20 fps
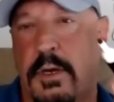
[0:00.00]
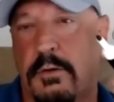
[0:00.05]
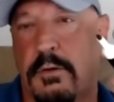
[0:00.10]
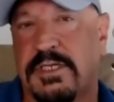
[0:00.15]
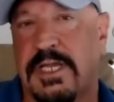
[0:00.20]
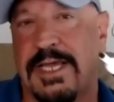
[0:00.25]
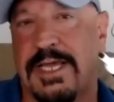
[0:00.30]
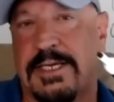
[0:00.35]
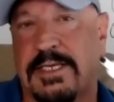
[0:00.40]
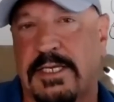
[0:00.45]

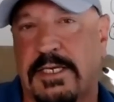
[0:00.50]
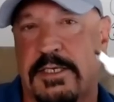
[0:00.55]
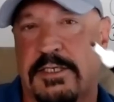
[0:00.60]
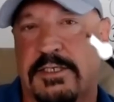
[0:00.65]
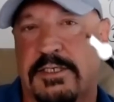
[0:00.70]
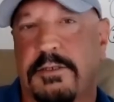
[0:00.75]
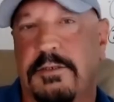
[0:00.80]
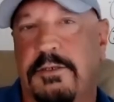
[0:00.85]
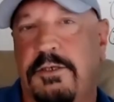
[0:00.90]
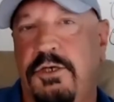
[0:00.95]
goes like
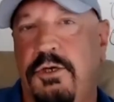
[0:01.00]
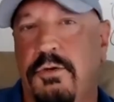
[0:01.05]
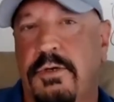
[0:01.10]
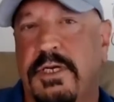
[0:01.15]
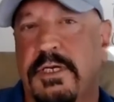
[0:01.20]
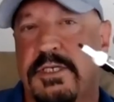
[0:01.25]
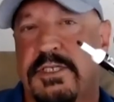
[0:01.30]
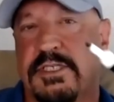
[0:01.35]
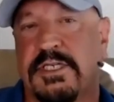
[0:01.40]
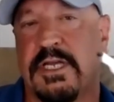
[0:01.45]
this. You
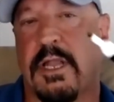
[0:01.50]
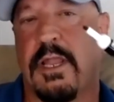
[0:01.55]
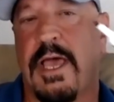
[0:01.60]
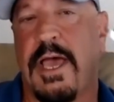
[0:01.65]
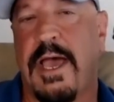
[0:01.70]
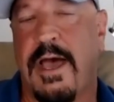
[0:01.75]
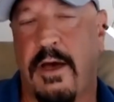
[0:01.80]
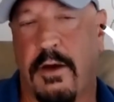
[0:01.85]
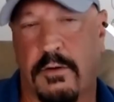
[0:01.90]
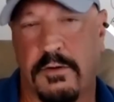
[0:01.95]
can sell a
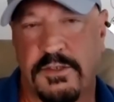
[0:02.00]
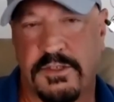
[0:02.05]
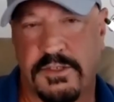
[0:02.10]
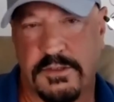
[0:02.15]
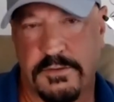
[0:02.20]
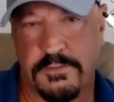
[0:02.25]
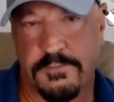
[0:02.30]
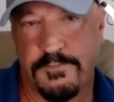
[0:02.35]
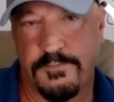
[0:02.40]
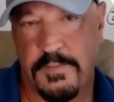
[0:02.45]

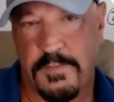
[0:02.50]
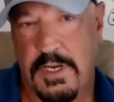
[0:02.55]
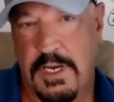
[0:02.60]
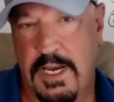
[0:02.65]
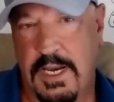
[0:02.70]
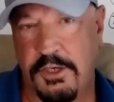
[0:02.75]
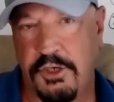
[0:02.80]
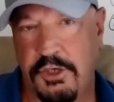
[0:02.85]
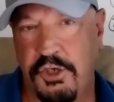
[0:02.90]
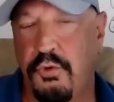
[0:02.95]
house
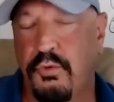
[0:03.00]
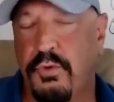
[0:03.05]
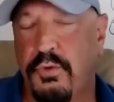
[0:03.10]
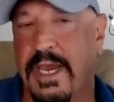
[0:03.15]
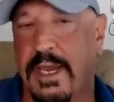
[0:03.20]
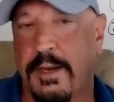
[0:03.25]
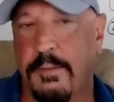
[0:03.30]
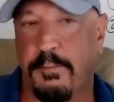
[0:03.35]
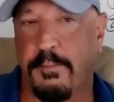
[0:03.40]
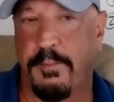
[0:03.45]
and you
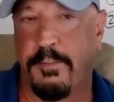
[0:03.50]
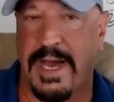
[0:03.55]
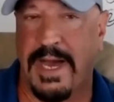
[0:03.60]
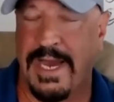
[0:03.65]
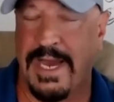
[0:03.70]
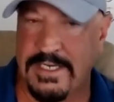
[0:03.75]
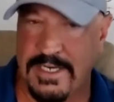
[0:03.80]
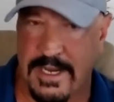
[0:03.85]
can buy